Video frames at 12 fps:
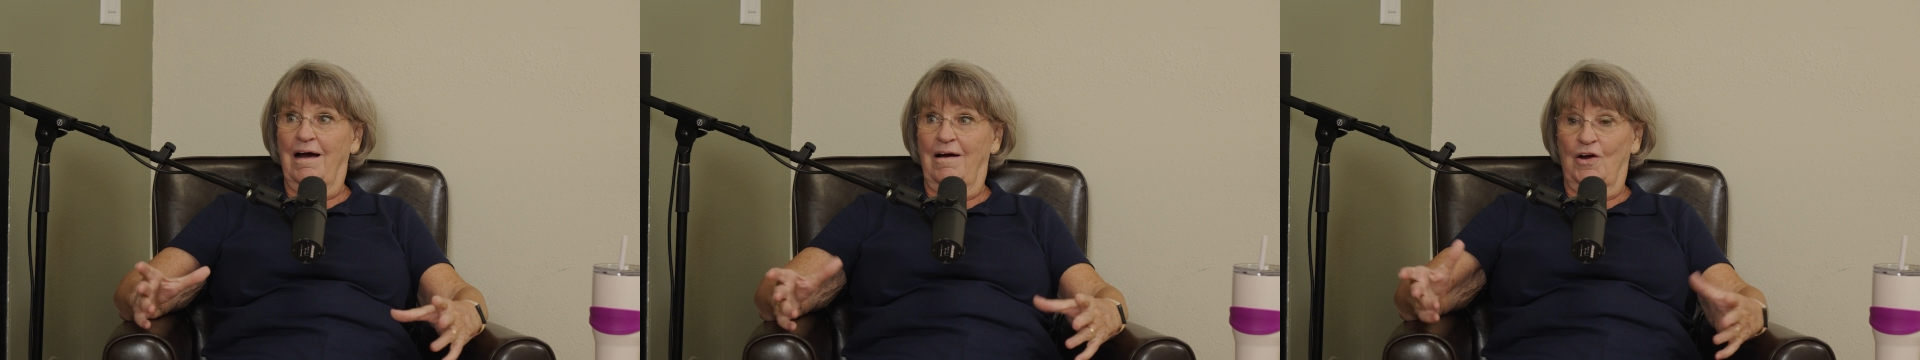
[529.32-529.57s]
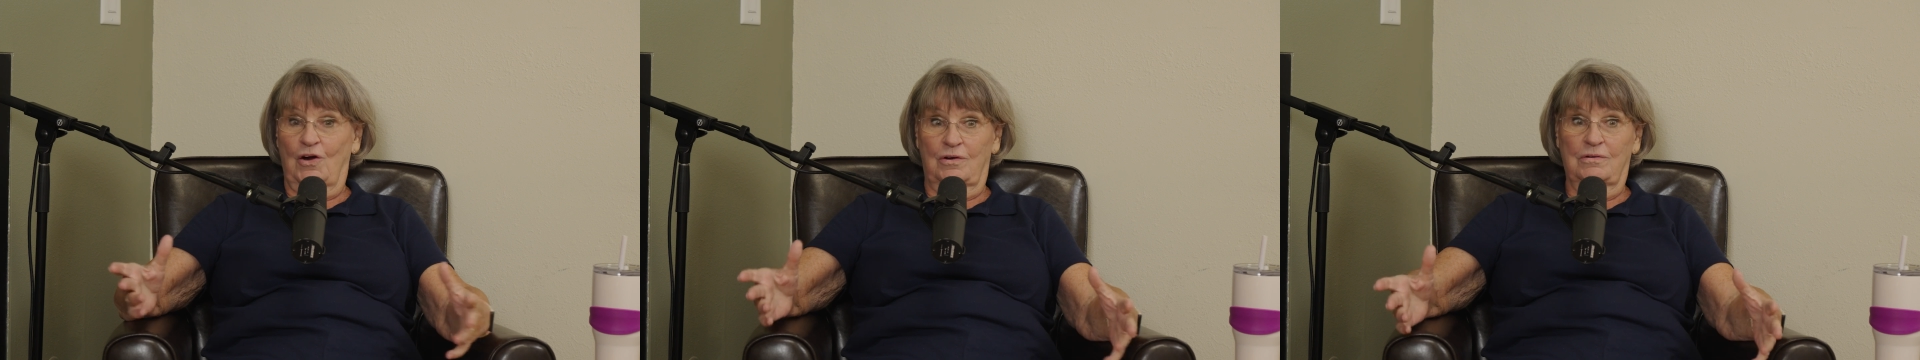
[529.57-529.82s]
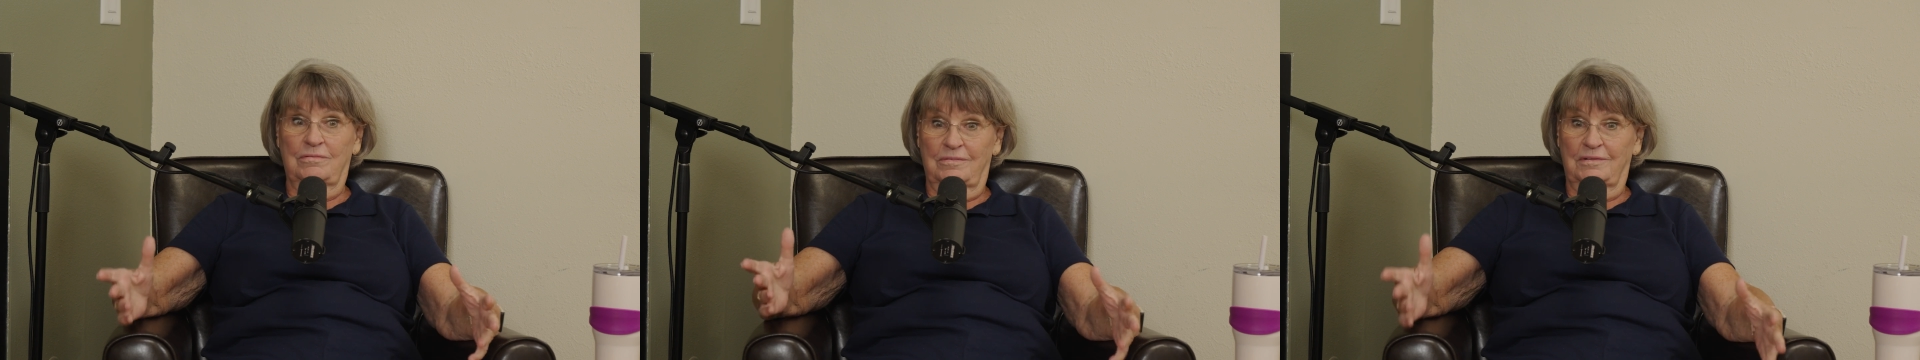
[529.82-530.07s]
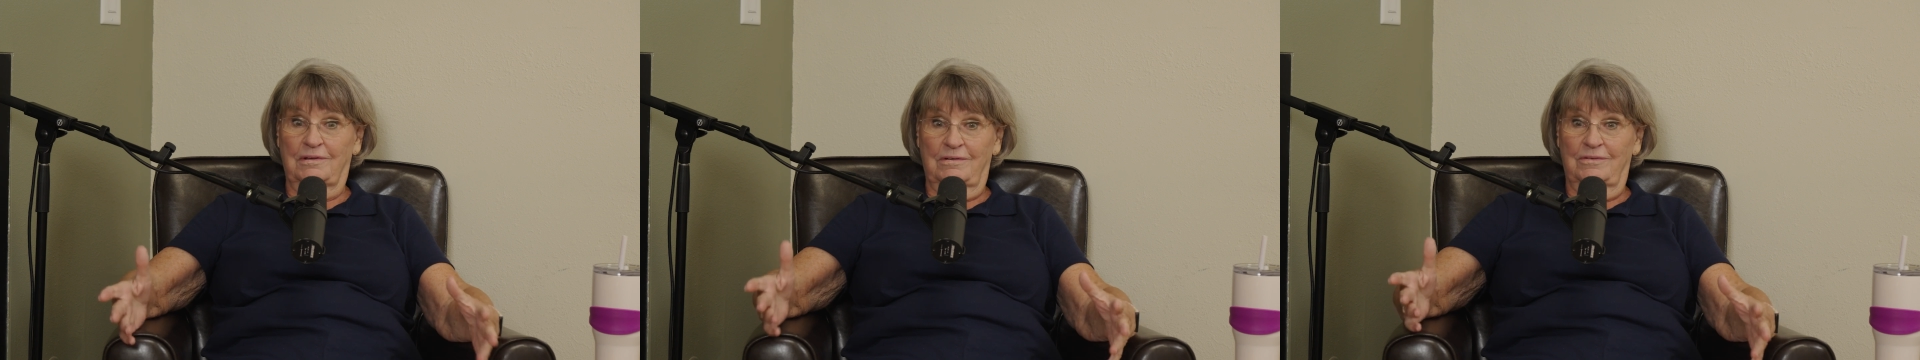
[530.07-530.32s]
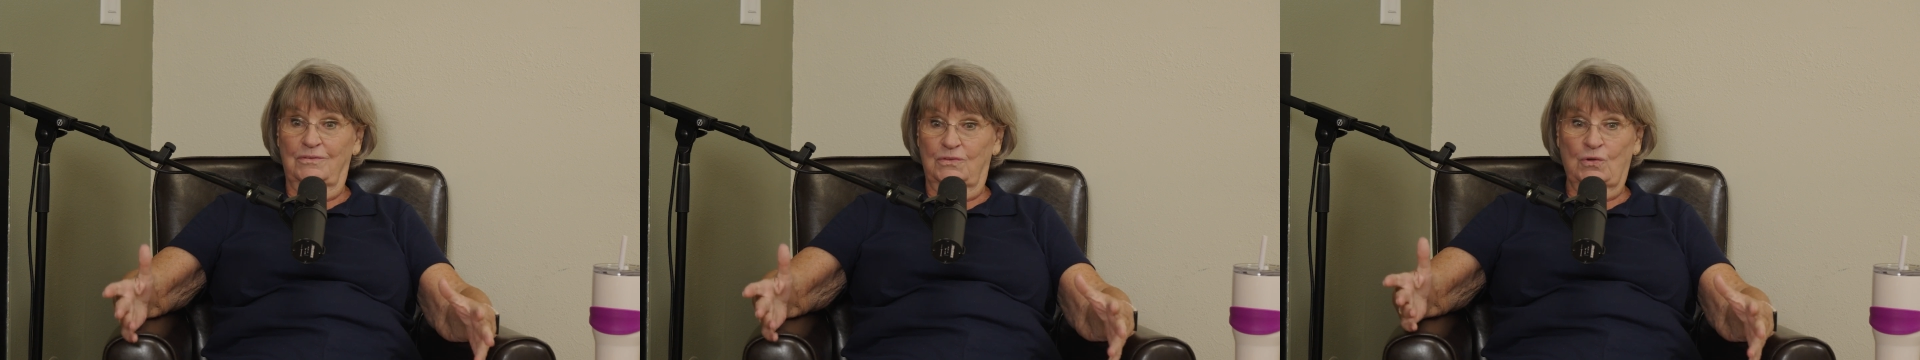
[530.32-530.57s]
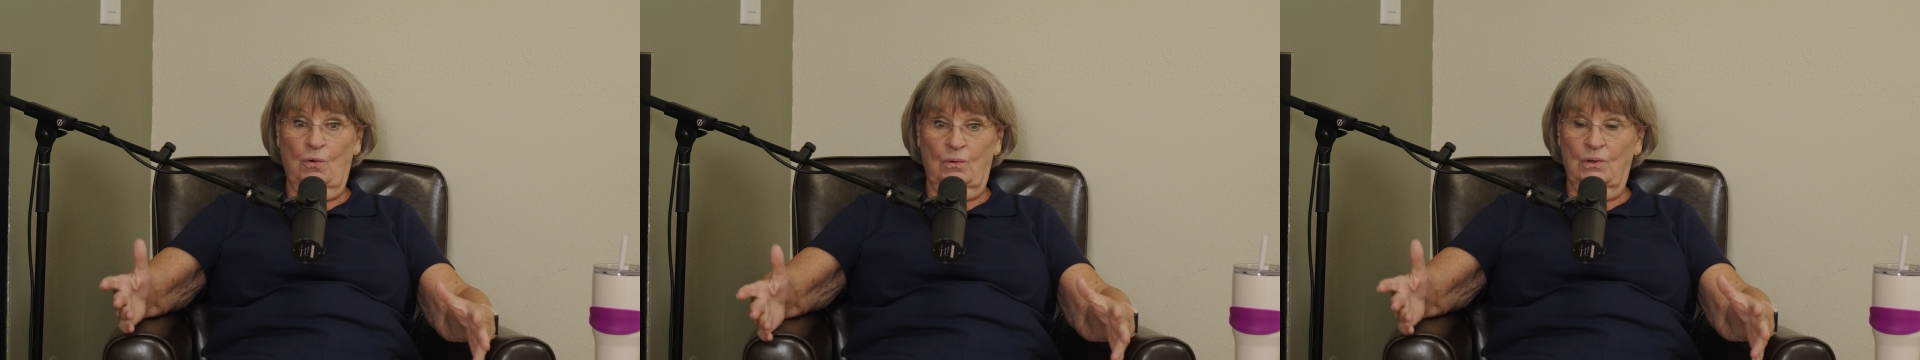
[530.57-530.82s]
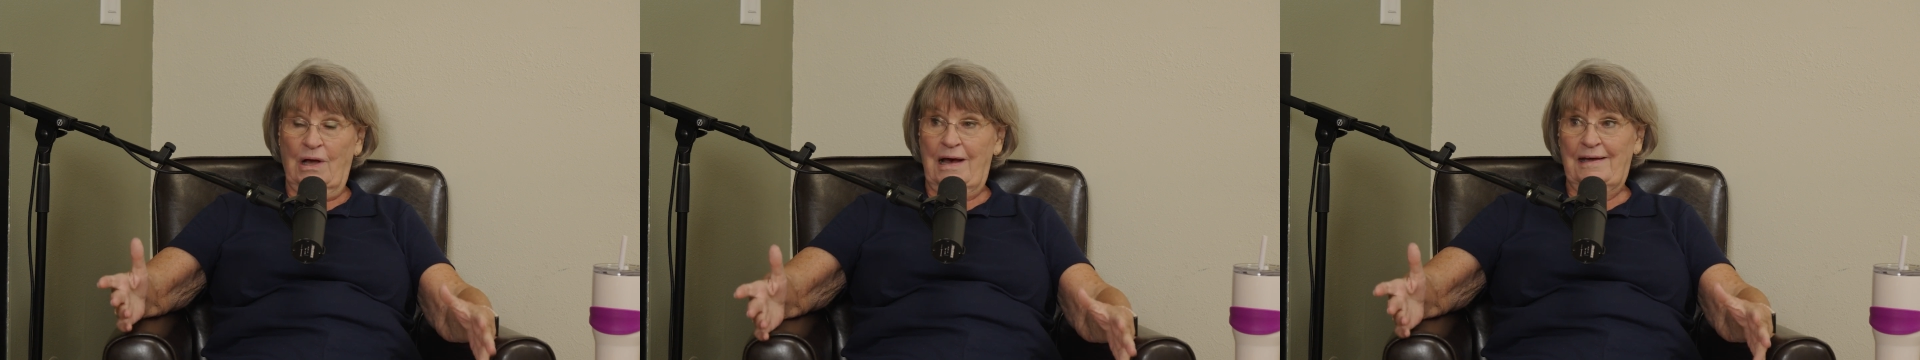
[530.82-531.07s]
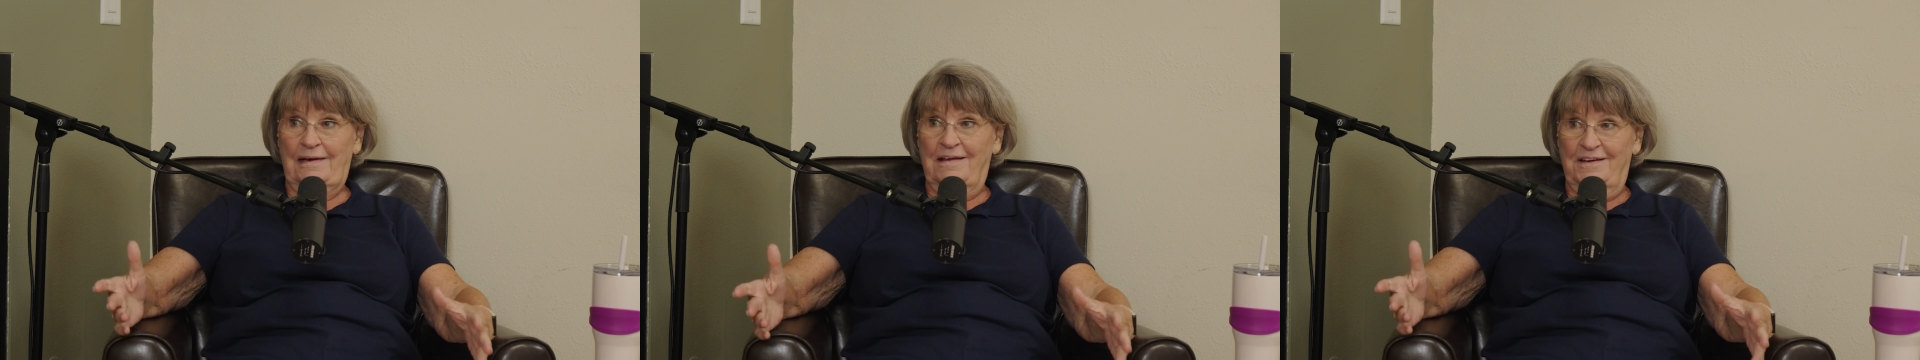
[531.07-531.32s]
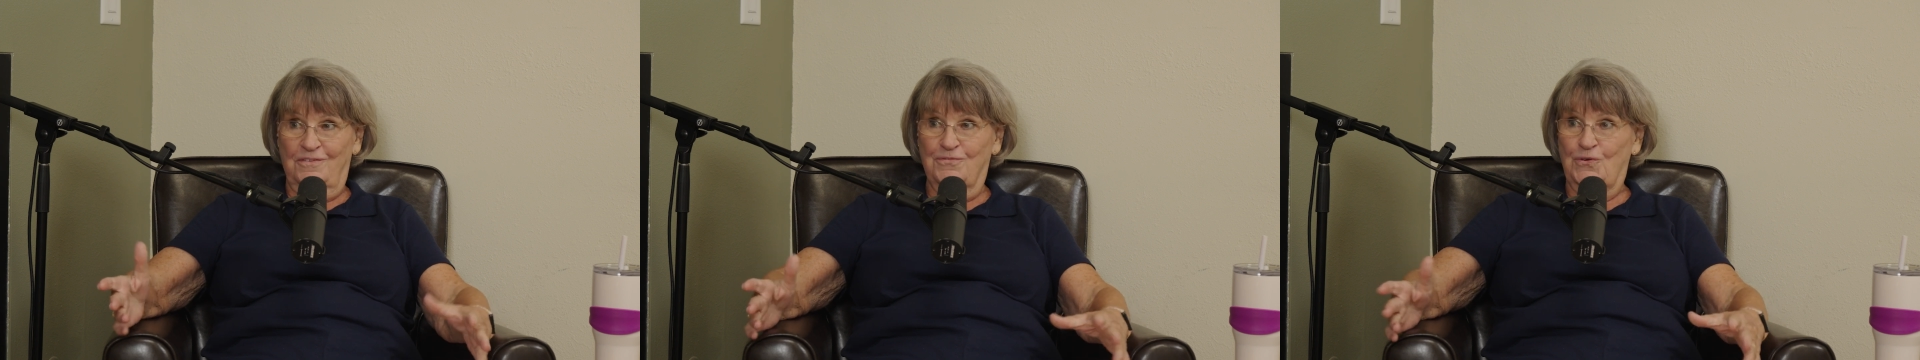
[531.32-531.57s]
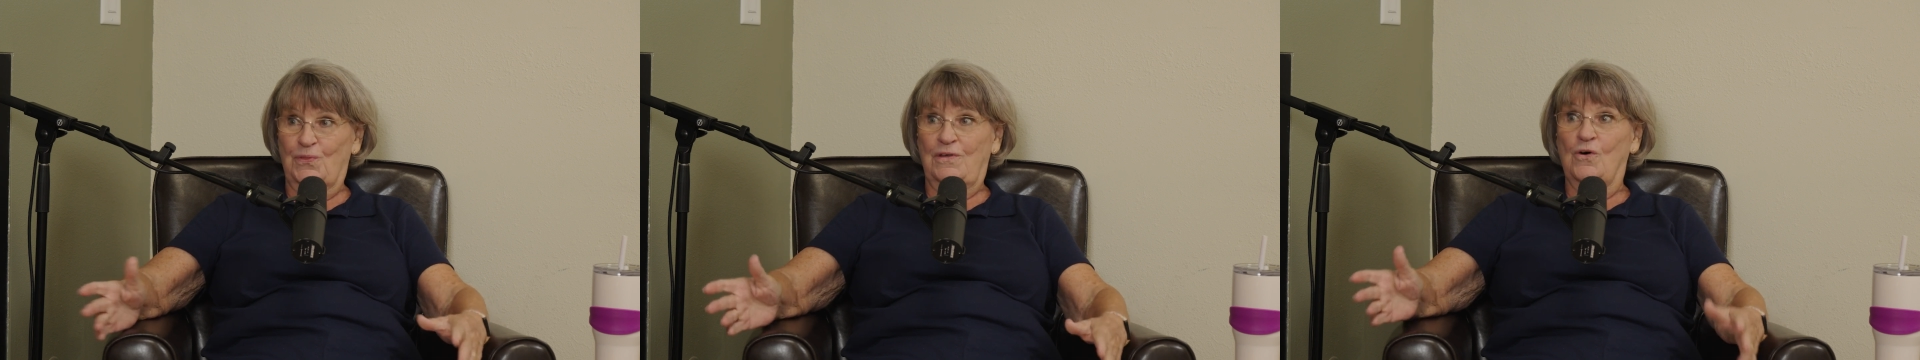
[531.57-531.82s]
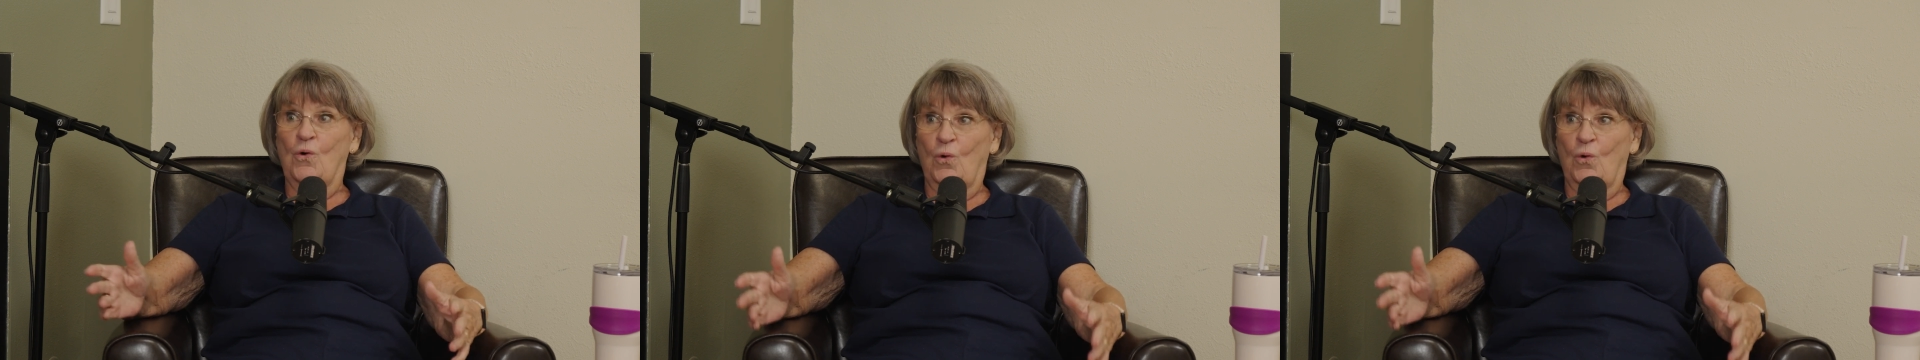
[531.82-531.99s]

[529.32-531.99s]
our total guideline for the